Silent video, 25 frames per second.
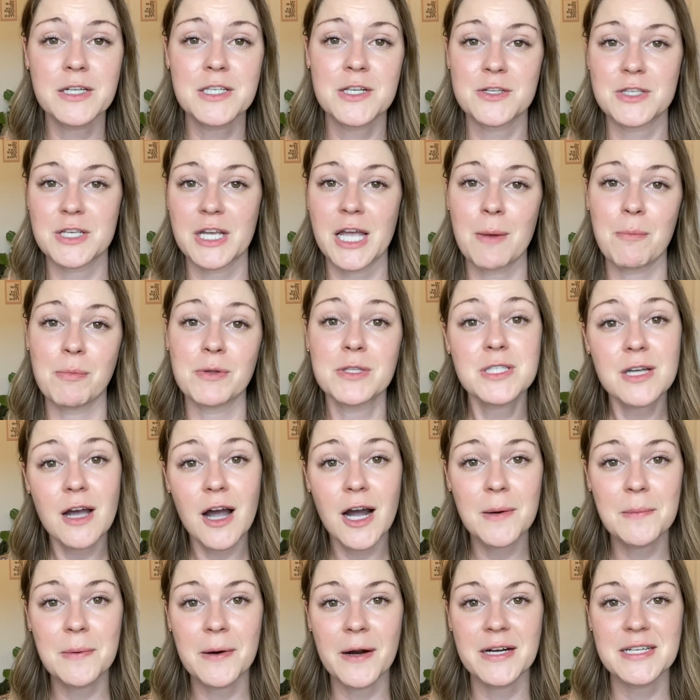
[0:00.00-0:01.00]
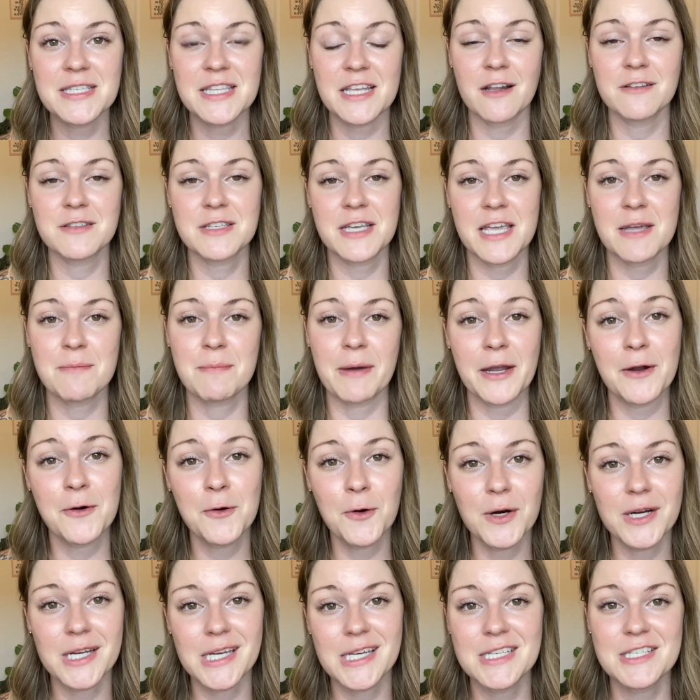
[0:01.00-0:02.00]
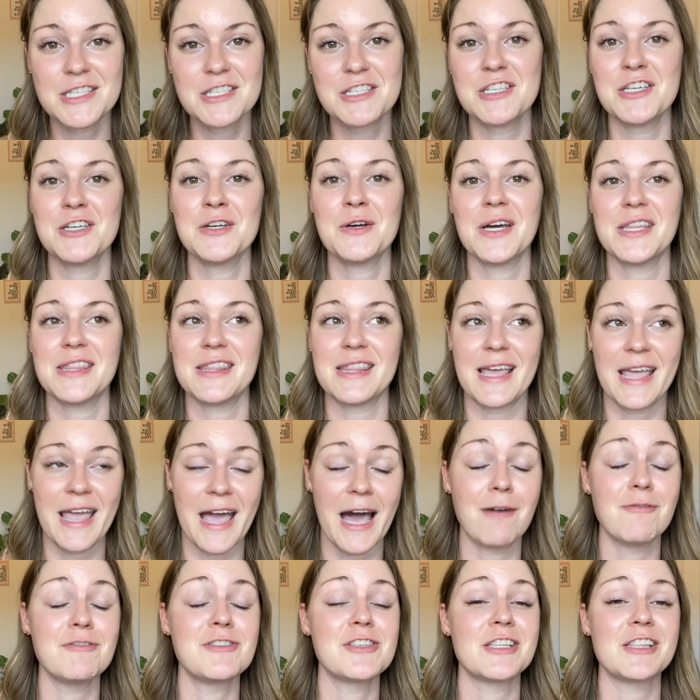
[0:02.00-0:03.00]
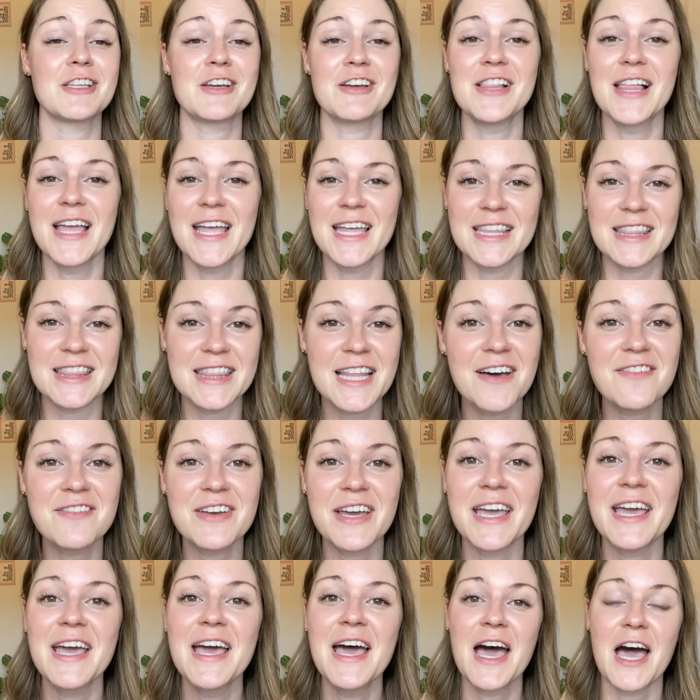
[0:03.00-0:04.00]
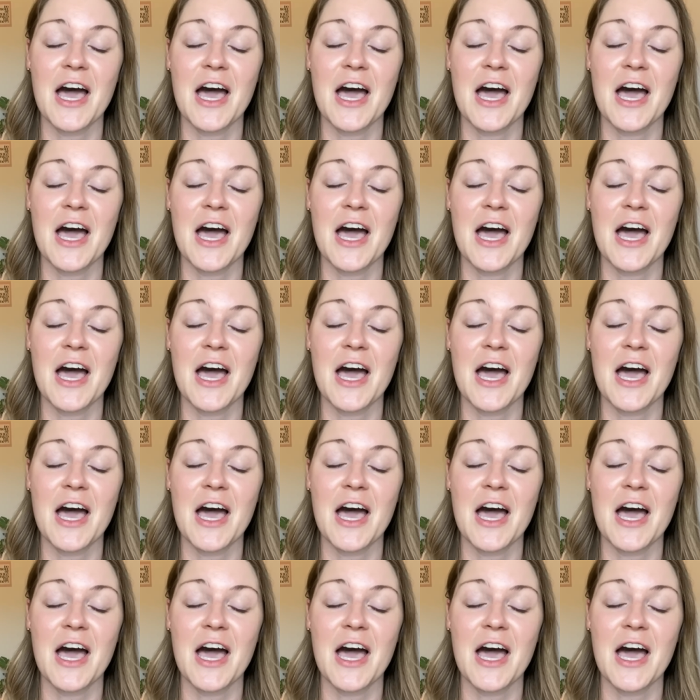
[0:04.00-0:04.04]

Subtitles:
There's a couple dog parks that I'll take my corgis to and they absolutely love it.